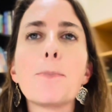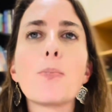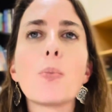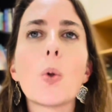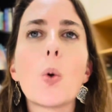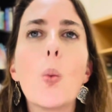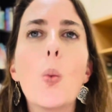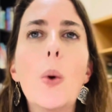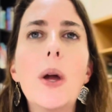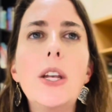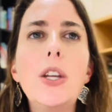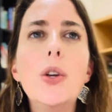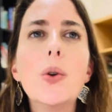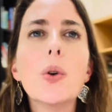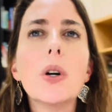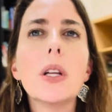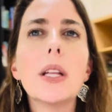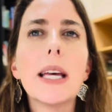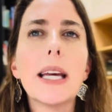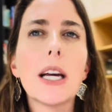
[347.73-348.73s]
When you
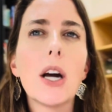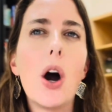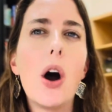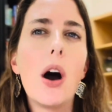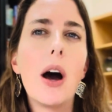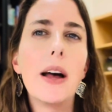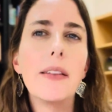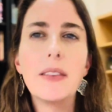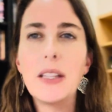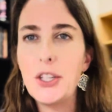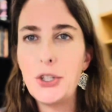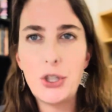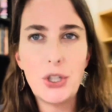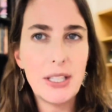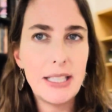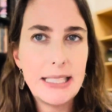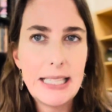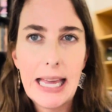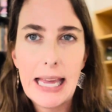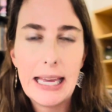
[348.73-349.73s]
click on, let's
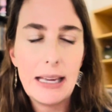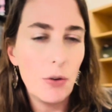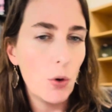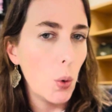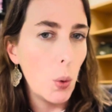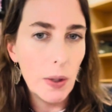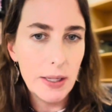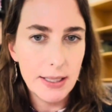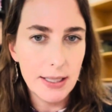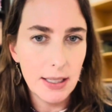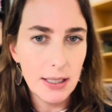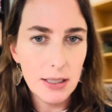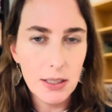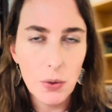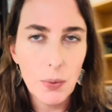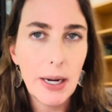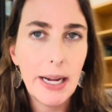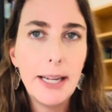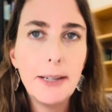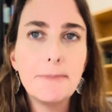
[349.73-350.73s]
just say quizzes,
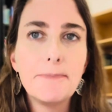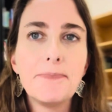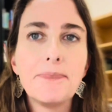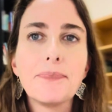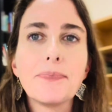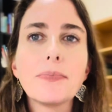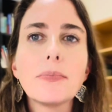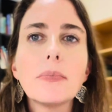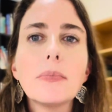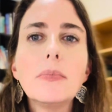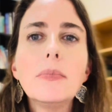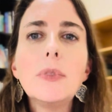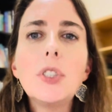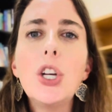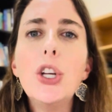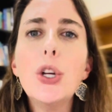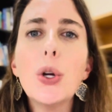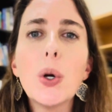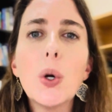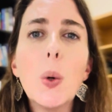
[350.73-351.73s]
right?
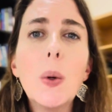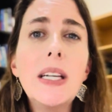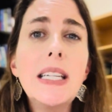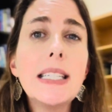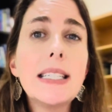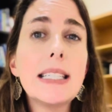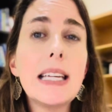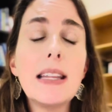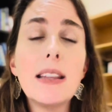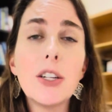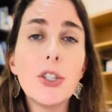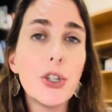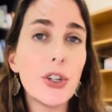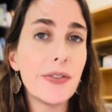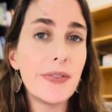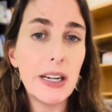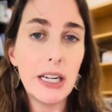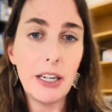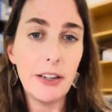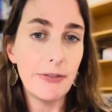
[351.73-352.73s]
You're going to see that your
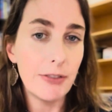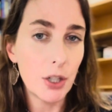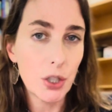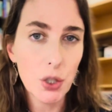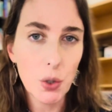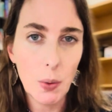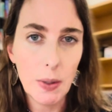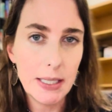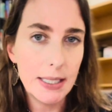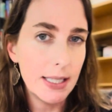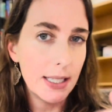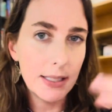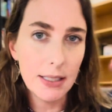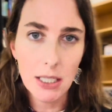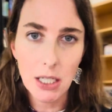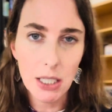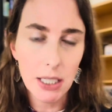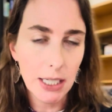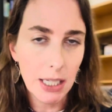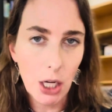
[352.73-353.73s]
very first quiz is
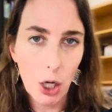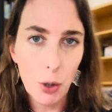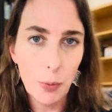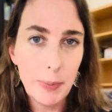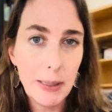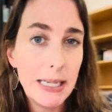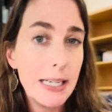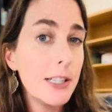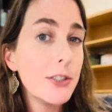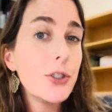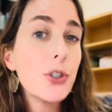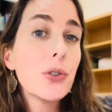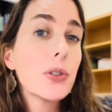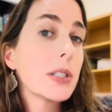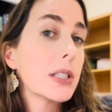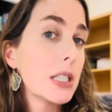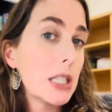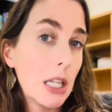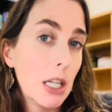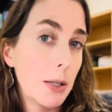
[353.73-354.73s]
already open. It's your
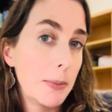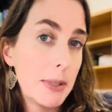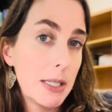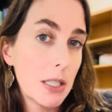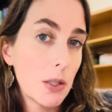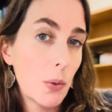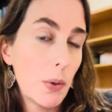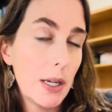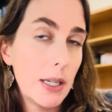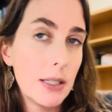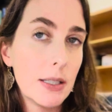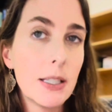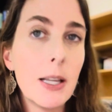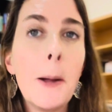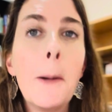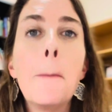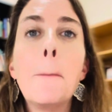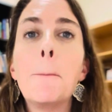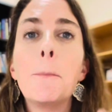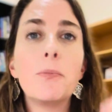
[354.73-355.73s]
syllabus quiz.
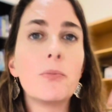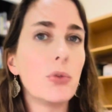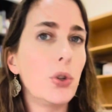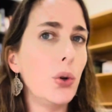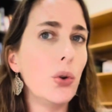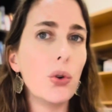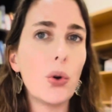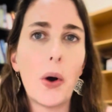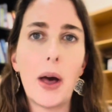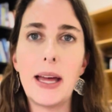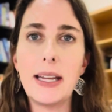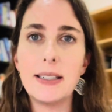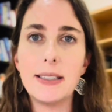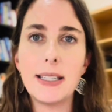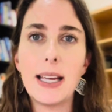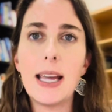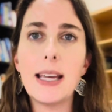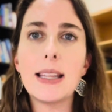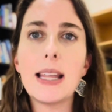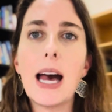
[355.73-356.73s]
You can go ahead and
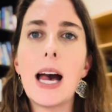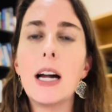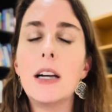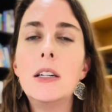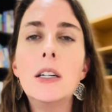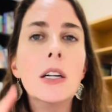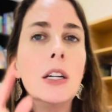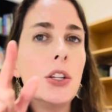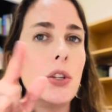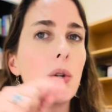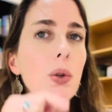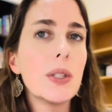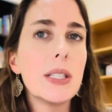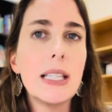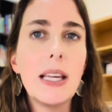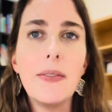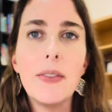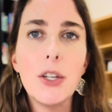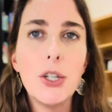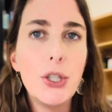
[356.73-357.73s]
take that. You'll
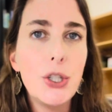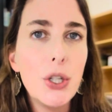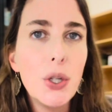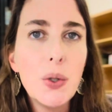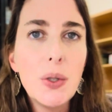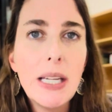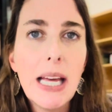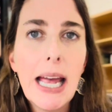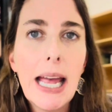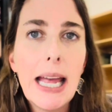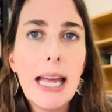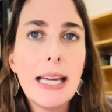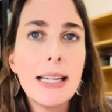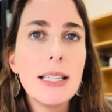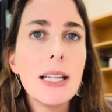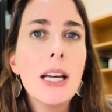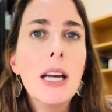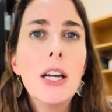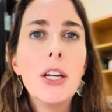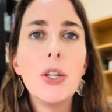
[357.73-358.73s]
see the due date.
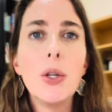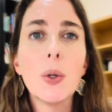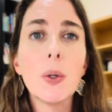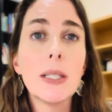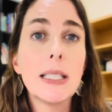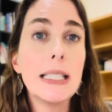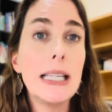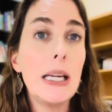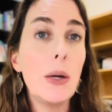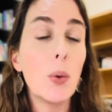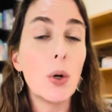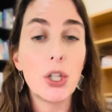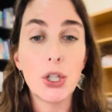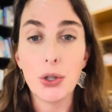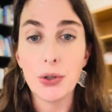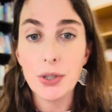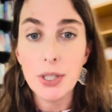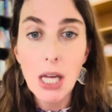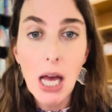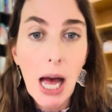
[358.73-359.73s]
You'll see what
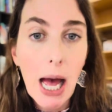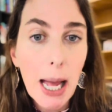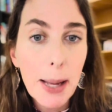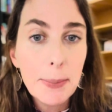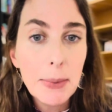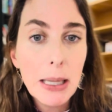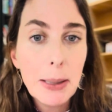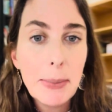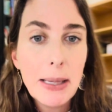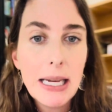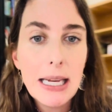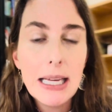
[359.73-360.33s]
your time limit